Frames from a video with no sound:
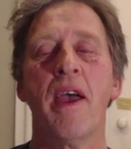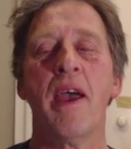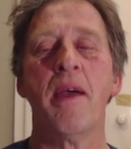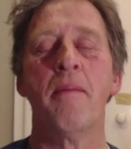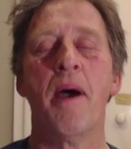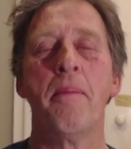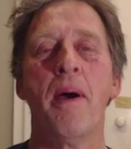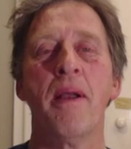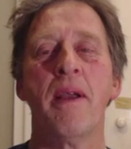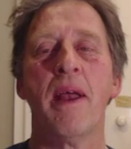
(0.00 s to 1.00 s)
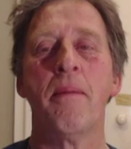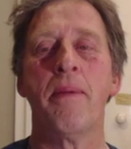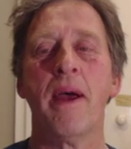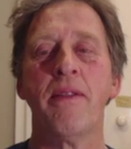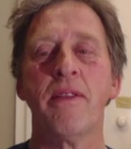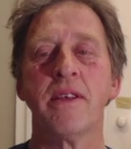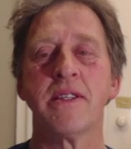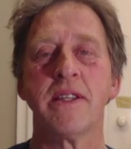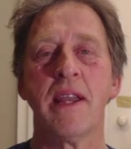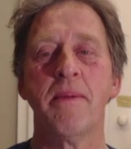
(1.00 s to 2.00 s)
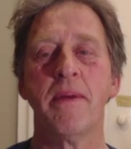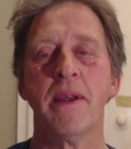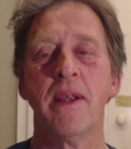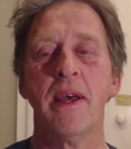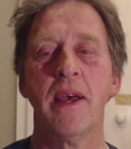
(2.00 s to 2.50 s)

and my opponent had played the Sleeman